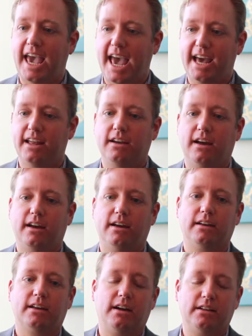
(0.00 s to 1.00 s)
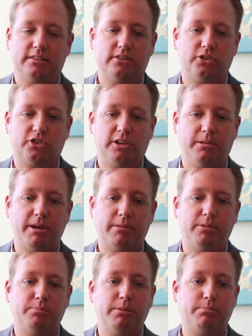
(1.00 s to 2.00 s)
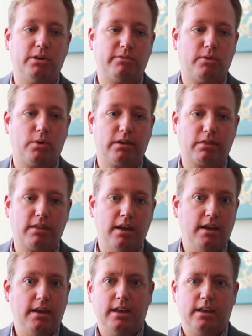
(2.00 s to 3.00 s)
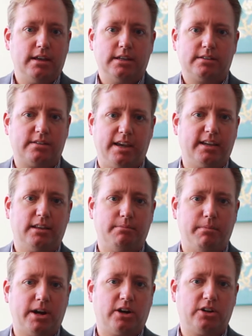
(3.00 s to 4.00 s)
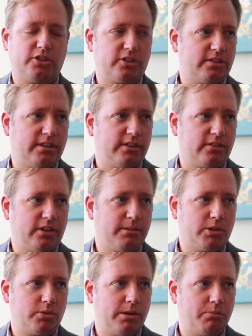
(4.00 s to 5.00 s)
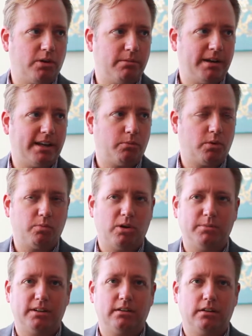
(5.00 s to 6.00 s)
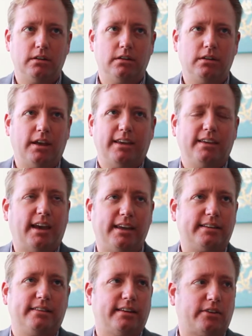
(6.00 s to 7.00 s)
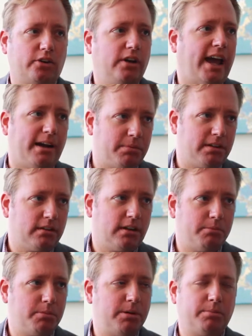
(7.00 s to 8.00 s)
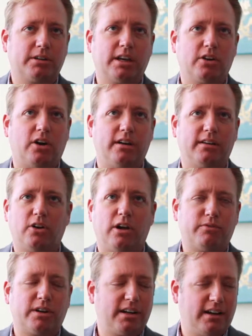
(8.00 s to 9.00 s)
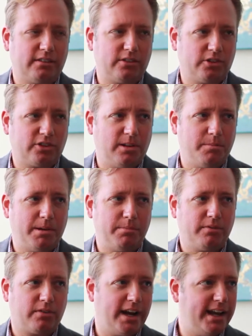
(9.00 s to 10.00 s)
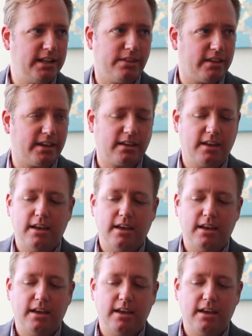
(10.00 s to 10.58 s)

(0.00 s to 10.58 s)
Can a constitutional amendment be put forth saying that marriage is only between one man and one woman? Yeah, it could happen. I mean, people can call for a constitutional amendment for anything.